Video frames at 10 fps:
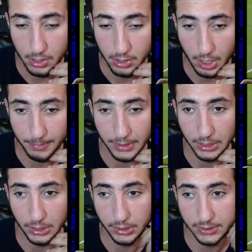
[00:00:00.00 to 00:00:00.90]
I
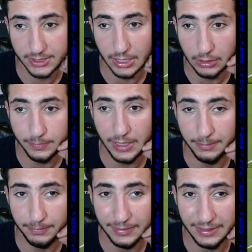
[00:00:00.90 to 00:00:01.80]
mean, Saul
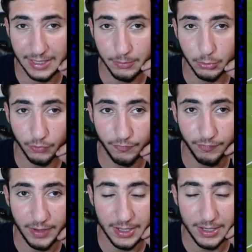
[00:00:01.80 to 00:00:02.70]
being able to
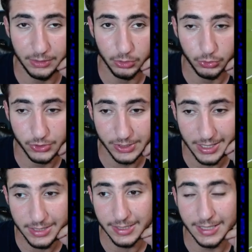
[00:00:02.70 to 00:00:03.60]
find, you know, those
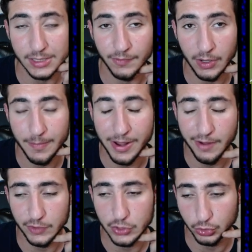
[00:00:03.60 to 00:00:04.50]
guys, that's very
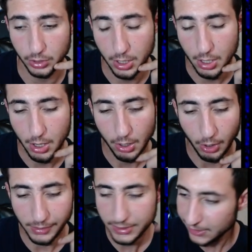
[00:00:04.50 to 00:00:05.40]
beneficial.
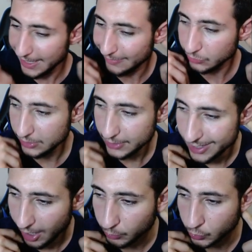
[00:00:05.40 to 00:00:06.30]
Honestly,
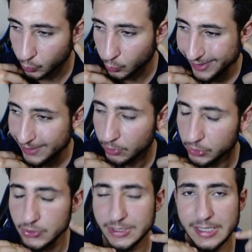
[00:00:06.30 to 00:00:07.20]
I would really want
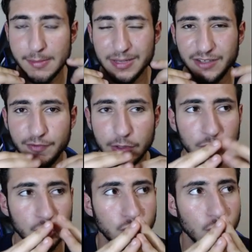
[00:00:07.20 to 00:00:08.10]
to see a midfield
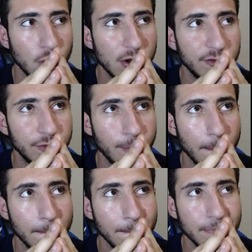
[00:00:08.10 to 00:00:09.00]
two of
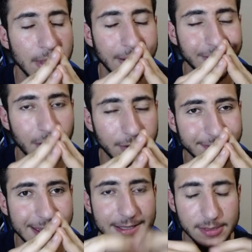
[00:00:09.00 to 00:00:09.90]
Conte
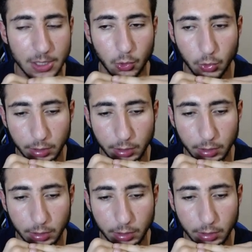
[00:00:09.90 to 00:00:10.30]
and Saul.